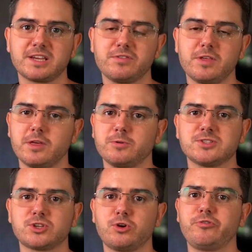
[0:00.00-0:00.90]
given that there were
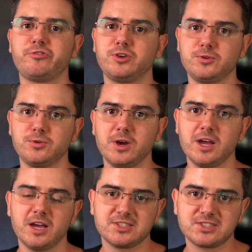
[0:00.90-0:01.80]
so few
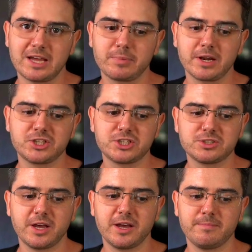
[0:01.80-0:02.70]

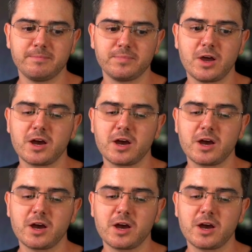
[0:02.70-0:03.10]
established um,